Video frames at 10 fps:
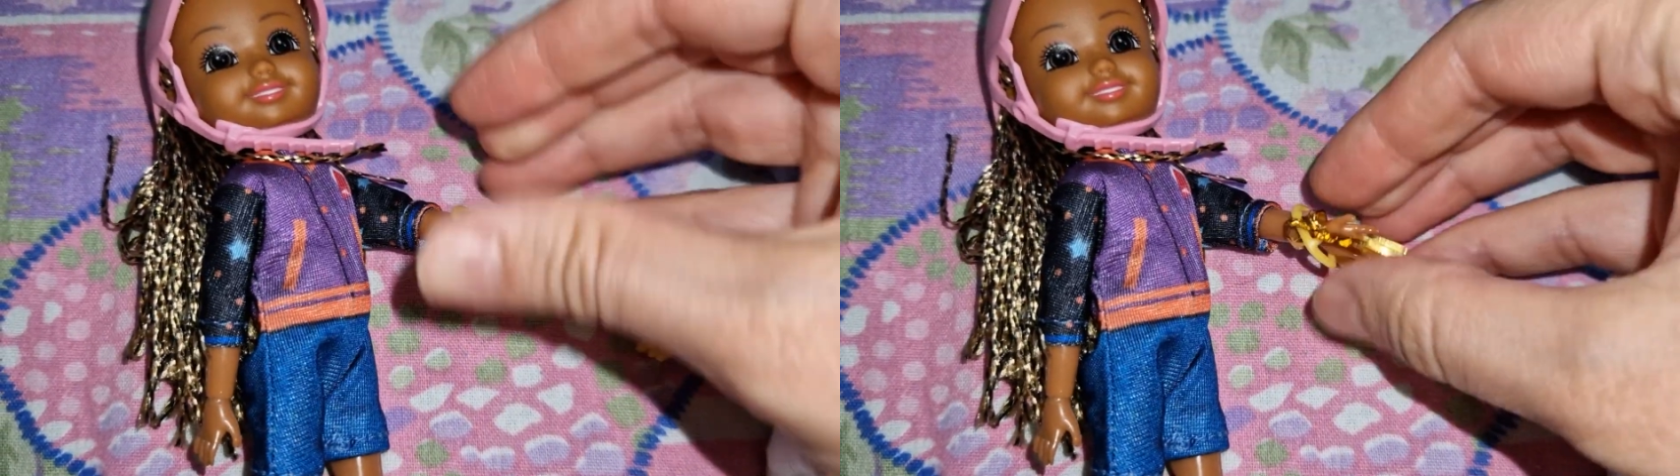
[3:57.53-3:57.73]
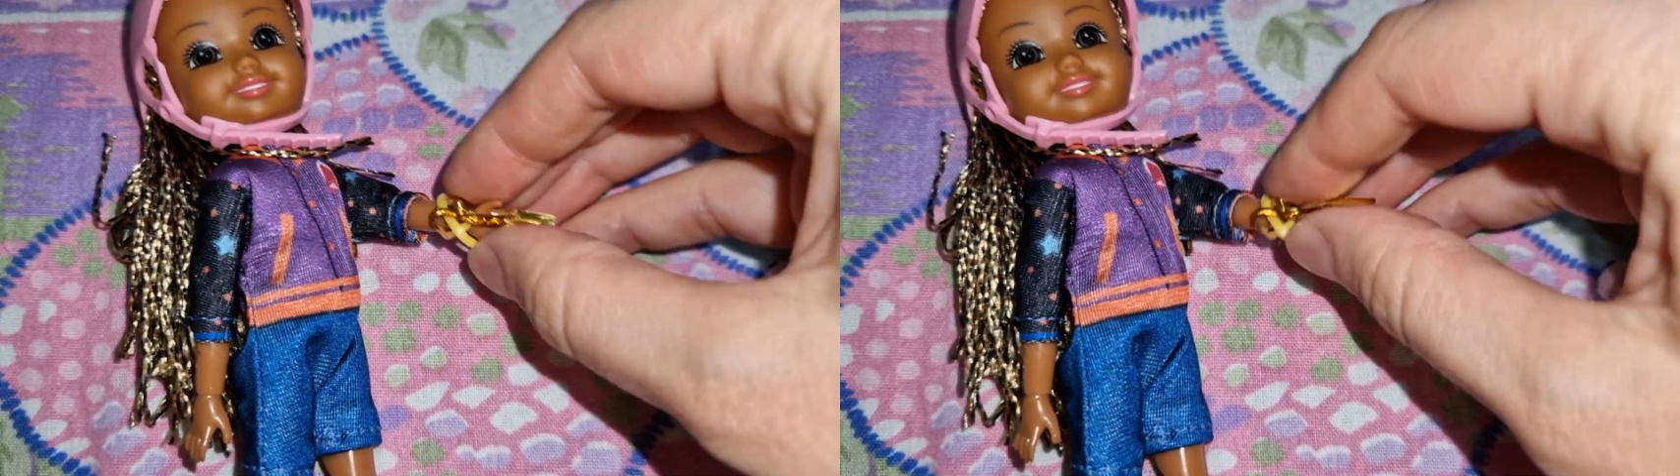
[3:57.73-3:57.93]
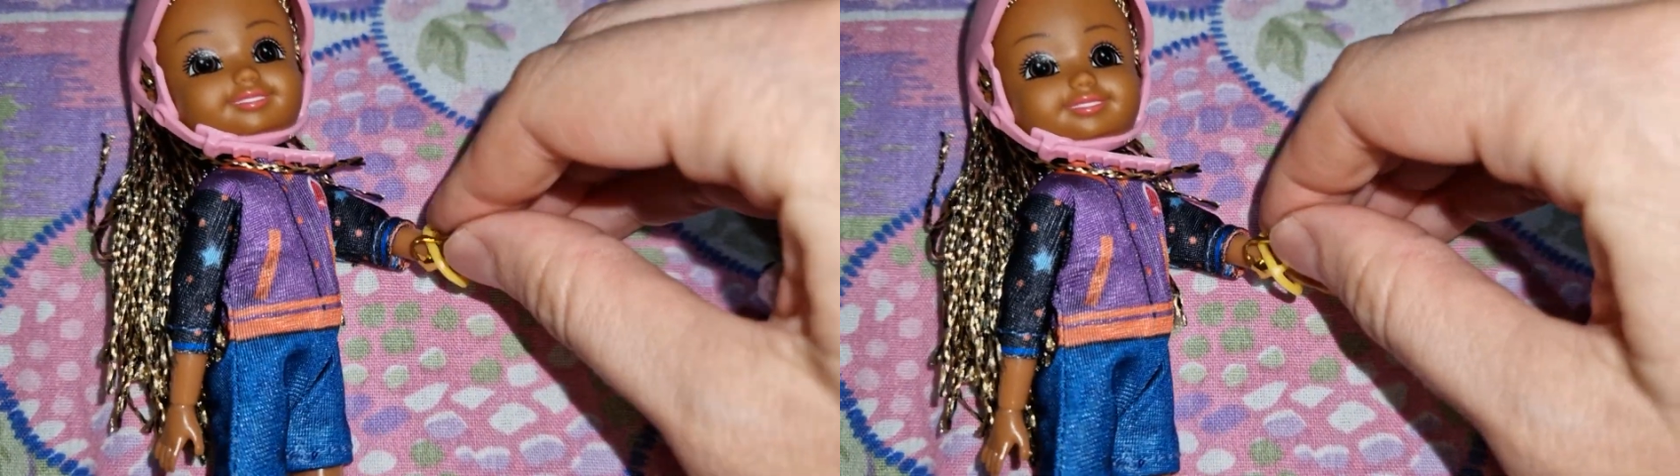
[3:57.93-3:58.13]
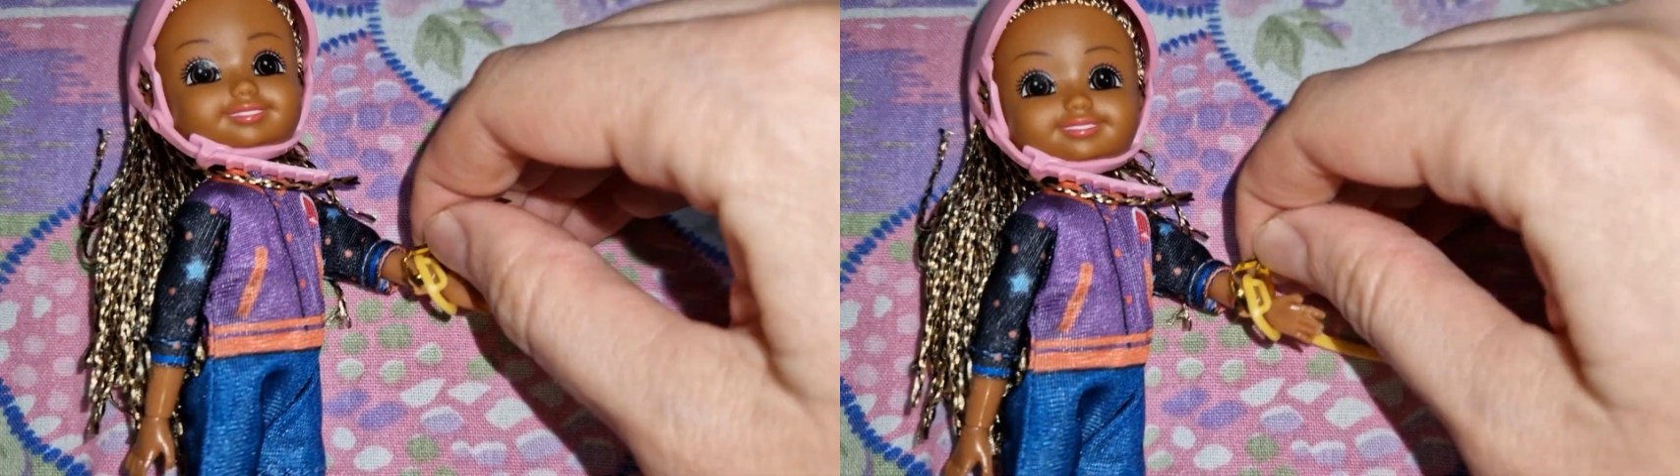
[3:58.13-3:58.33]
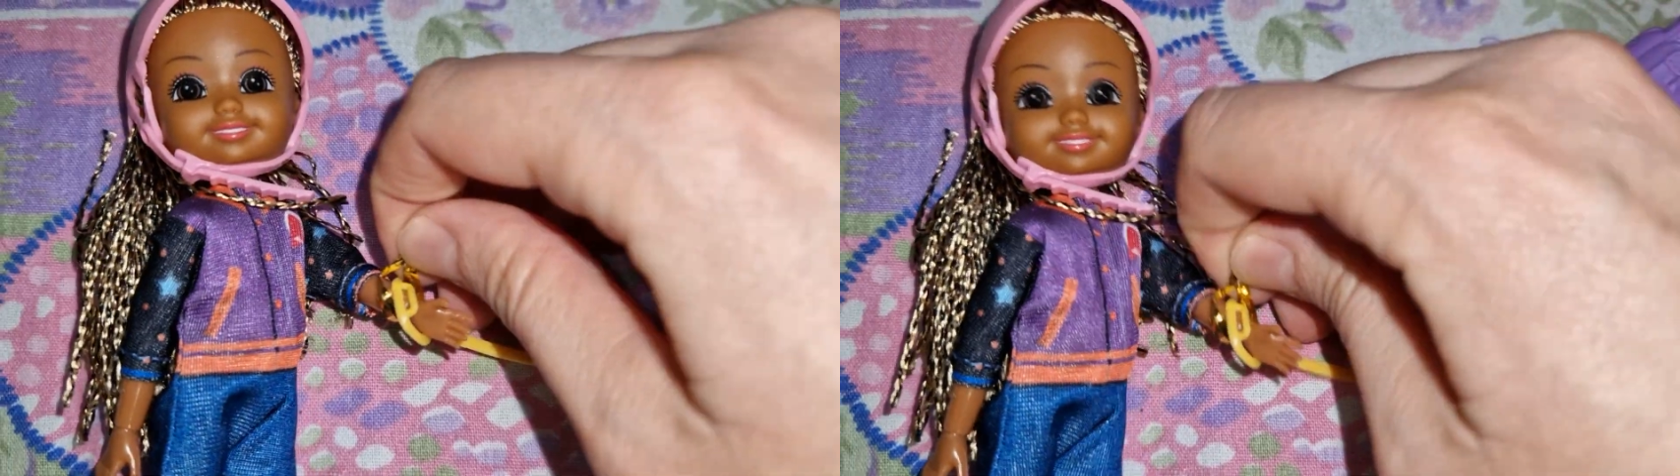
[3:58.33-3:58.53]
remember
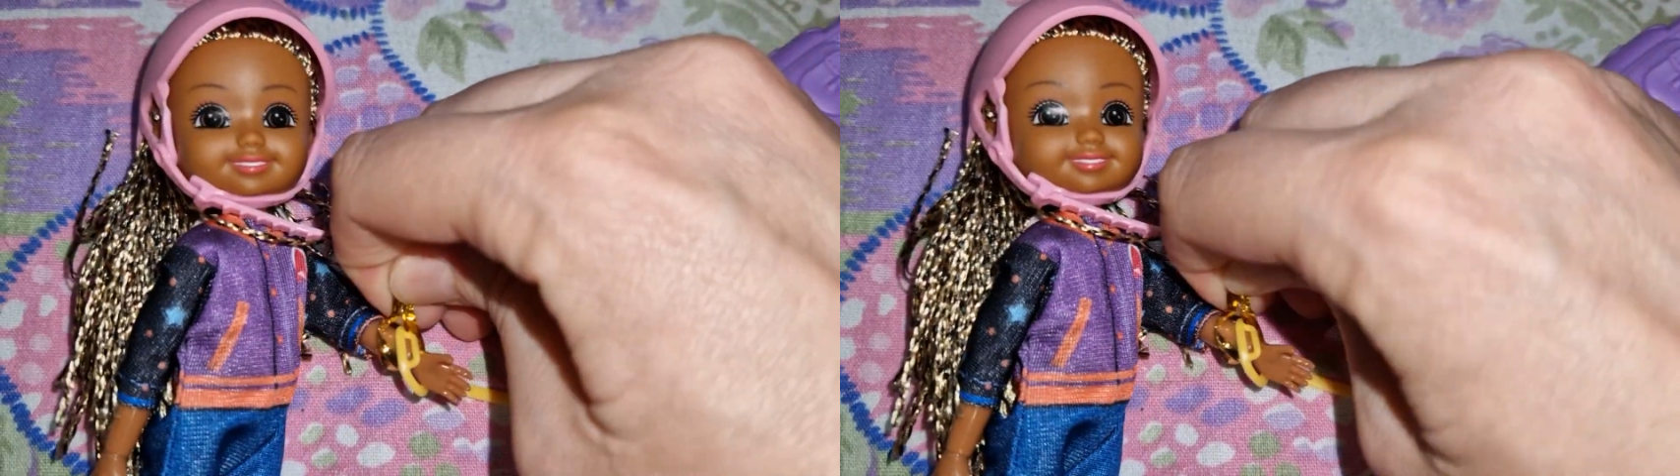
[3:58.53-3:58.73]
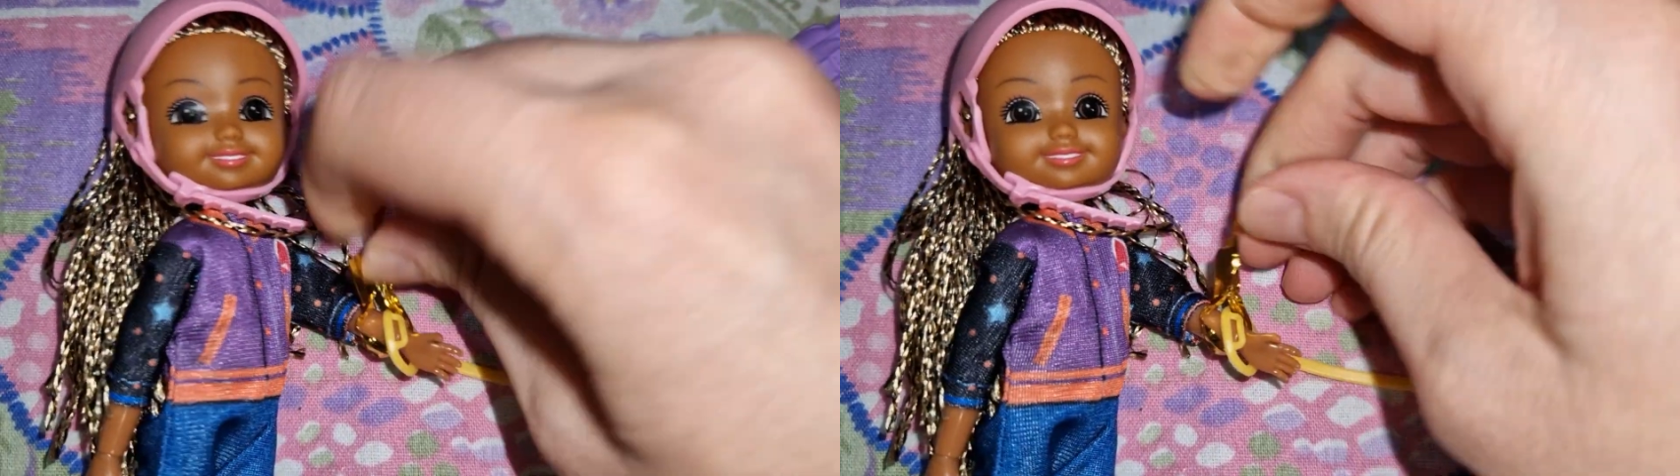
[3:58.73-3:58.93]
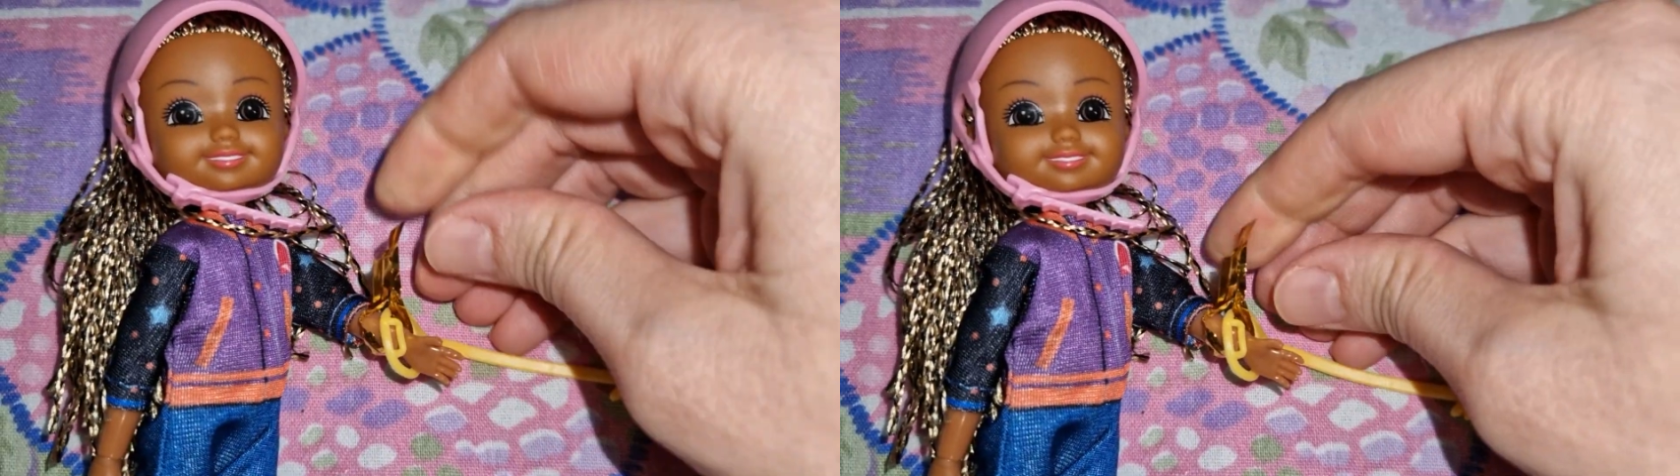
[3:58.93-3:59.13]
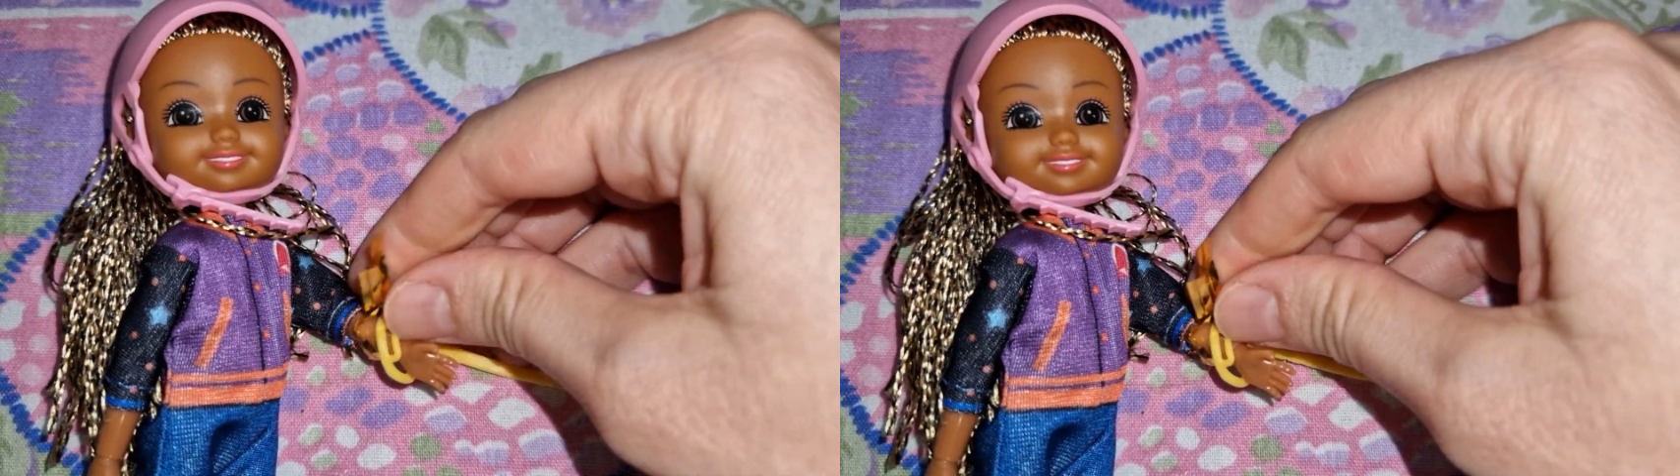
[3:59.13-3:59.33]
once upon a time